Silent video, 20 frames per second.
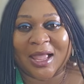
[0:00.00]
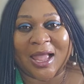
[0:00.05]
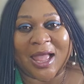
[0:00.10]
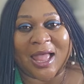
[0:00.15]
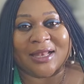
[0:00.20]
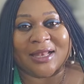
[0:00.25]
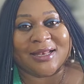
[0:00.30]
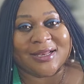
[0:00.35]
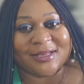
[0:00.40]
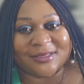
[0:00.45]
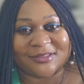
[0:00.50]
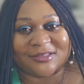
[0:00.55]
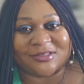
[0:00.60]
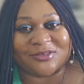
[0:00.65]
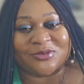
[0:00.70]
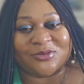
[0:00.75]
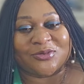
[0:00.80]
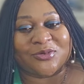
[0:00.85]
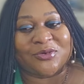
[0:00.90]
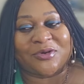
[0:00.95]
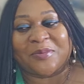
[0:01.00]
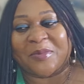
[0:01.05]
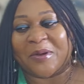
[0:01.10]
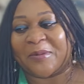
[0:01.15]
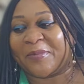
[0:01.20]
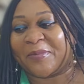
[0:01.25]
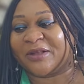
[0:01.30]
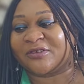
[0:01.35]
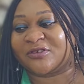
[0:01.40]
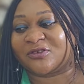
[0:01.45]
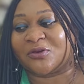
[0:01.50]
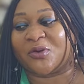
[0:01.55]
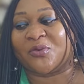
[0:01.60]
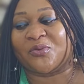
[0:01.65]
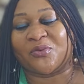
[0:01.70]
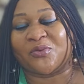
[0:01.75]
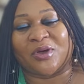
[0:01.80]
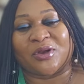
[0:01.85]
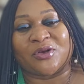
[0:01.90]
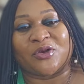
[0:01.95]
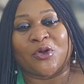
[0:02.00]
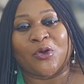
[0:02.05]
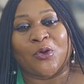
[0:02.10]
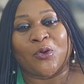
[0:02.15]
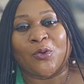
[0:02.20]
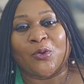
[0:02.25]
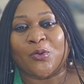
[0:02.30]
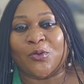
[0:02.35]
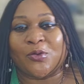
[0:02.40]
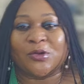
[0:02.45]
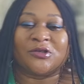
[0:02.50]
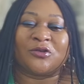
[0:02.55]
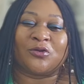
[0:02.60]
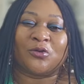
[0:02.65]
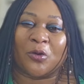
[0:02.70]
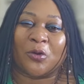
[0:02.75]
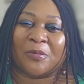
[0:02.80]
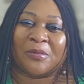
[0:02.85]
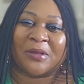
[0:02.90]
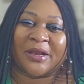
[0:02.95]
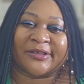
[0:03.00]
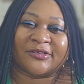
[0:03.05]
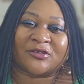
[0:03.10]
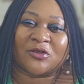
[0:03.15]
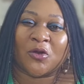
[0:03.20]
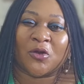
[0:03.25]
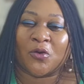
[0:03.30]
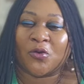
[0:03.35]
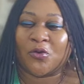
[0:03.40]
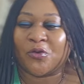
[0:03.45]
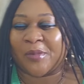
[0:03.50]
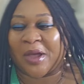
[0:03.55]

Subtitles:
At least you remember someone who is homeless, who